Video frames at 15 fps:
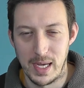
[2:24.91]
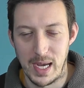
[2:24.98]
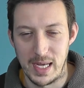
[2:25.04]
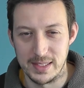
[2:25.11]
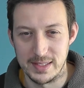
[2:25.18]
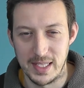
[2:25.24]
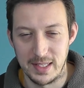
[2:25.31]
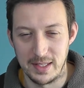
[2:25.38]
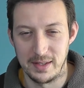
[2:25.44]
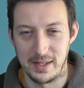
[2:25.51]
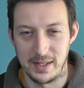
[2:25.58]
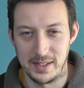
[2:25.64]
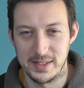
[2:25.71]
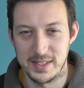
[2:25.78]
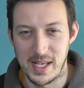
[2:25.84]
antenna
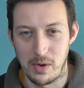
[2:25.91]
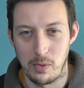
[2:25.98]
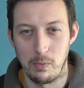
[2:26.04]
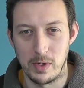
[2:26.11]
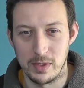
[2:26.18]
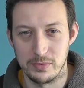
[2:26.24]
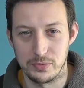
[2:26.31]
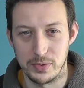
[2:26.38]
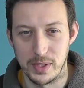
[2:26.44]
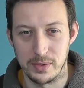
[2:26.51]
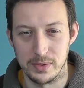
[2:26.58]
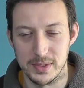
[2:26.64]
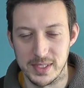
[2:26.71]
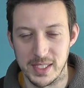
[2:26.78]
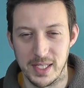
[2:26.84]
that you set on one
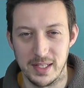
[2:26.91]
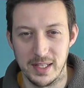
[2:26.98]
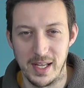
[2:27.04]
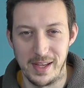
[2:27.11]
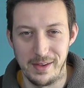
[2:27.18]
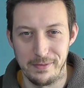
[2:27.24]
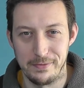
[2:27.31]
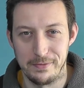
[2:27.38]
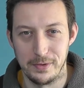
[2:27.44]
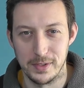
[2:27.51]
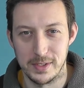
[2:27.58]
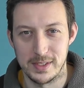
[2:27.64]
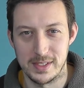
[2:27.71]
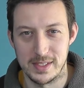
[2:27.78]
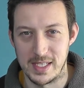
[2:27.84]
frequency and leave for